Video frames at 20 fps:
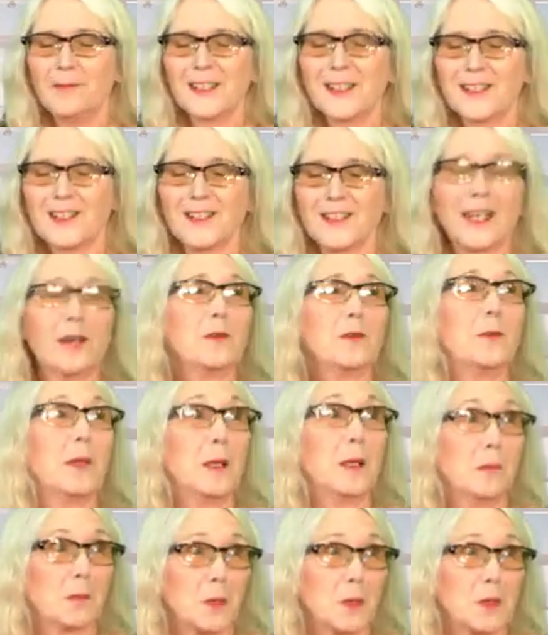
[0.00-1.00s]
So that would
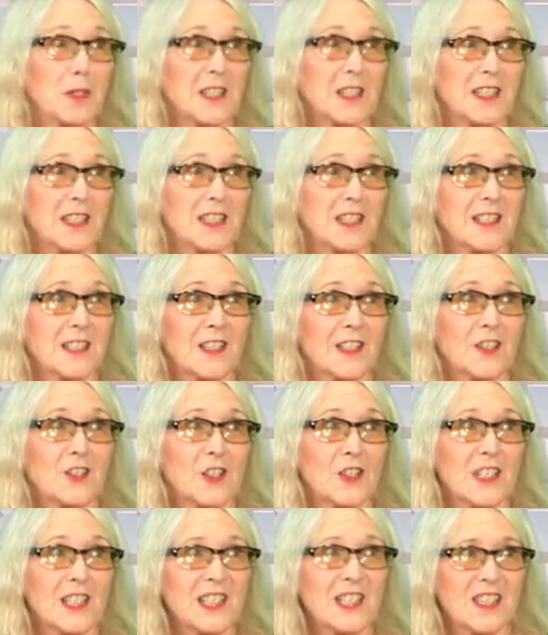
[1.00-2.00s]
be important and
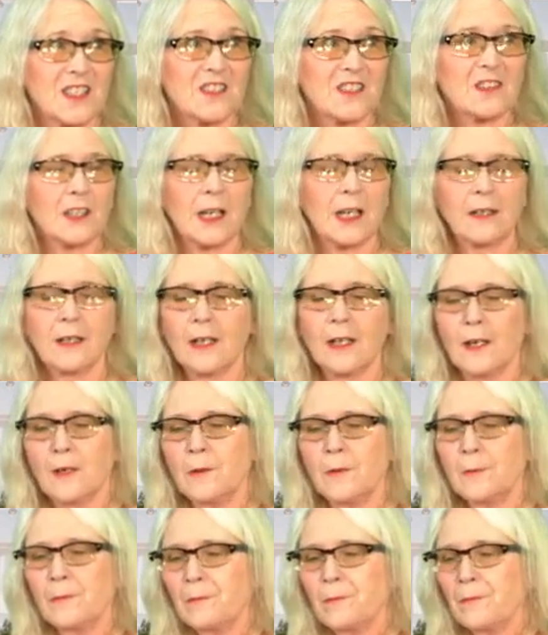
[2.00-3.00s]
urgent to do that
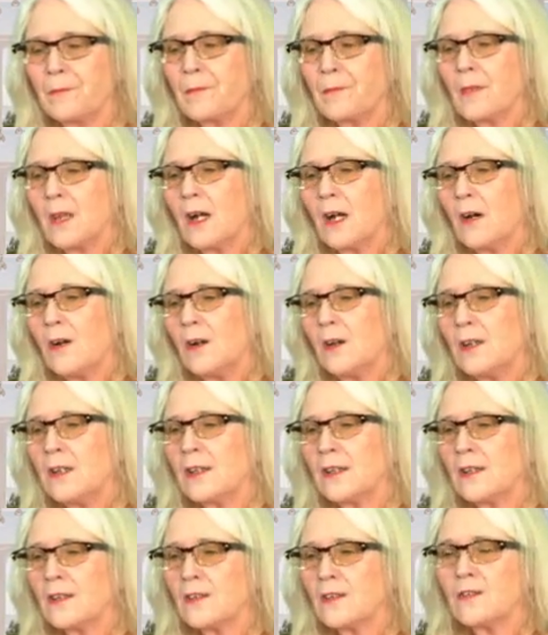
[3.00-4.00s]
now.
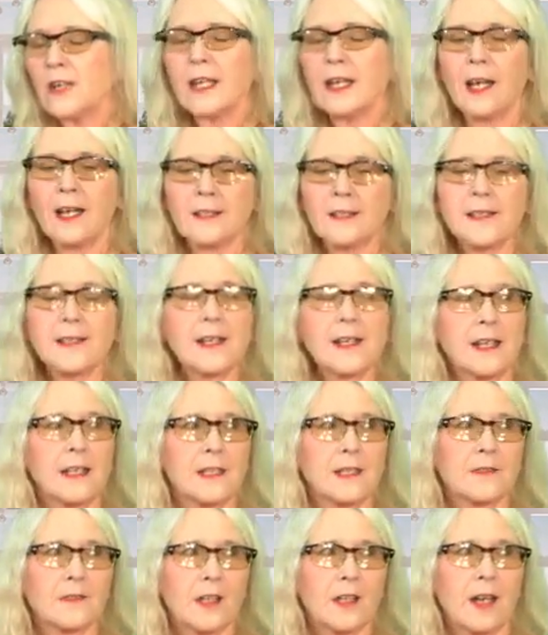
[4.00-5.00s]
On the right hand
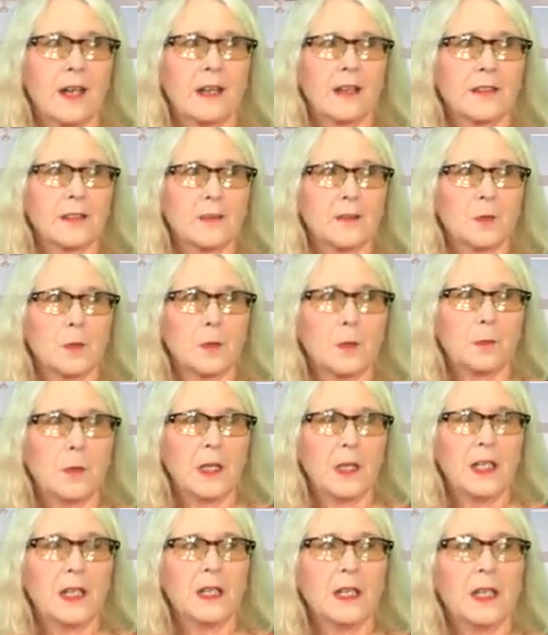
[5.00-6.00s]
side of that would
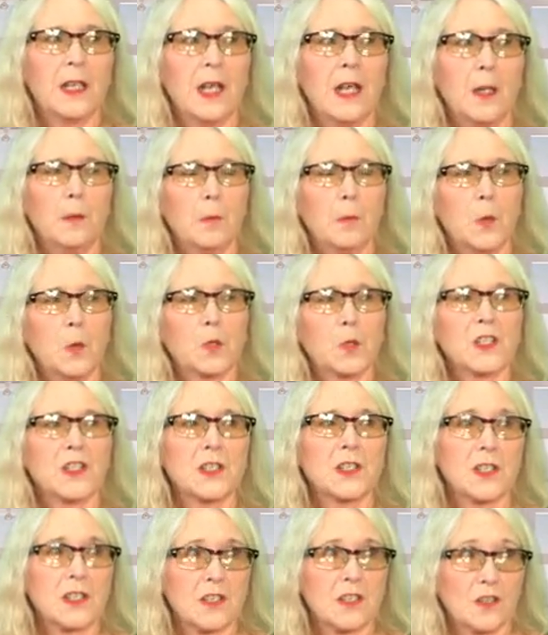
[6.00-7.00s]
be
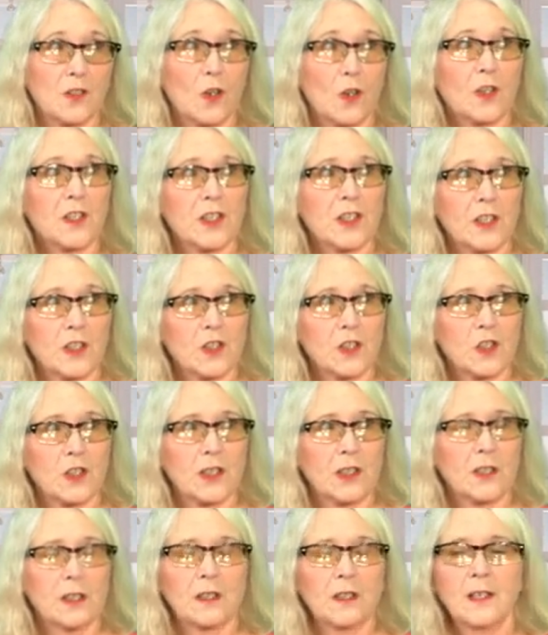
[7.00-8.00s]
important, not
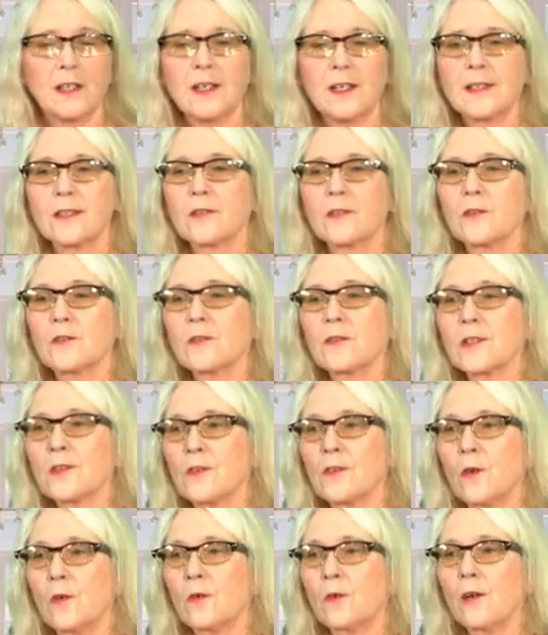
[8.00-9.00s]
urgent. So those
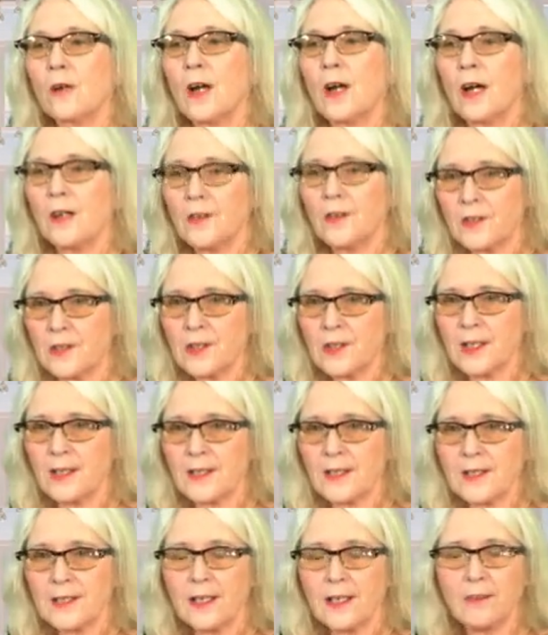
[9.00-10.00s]
are all other
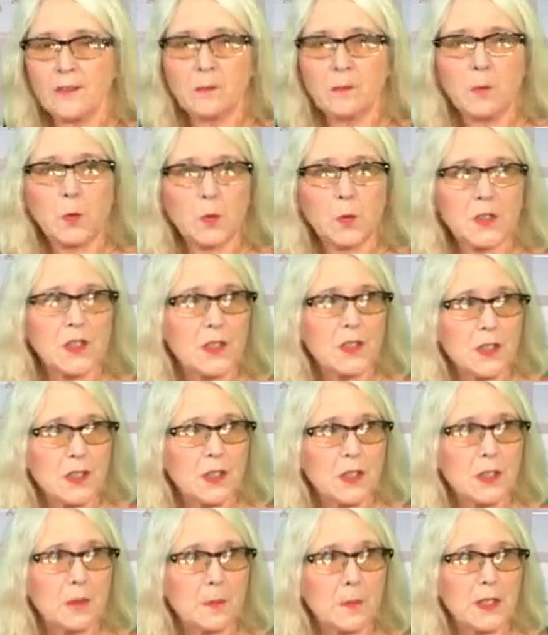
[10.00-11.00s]
things that are important
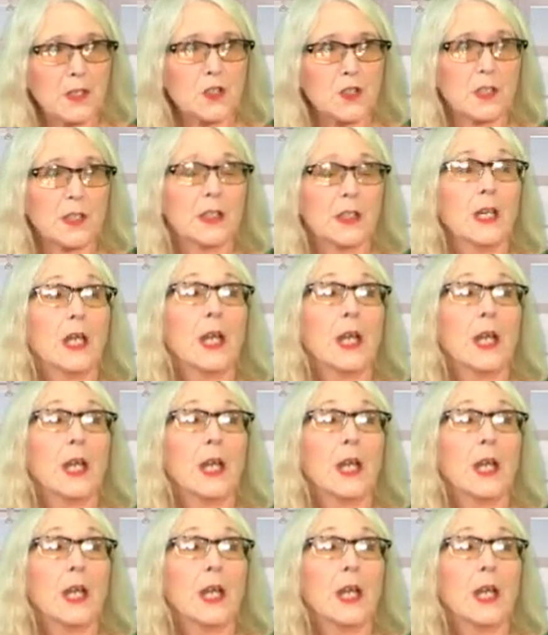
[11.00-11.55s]
to your mission,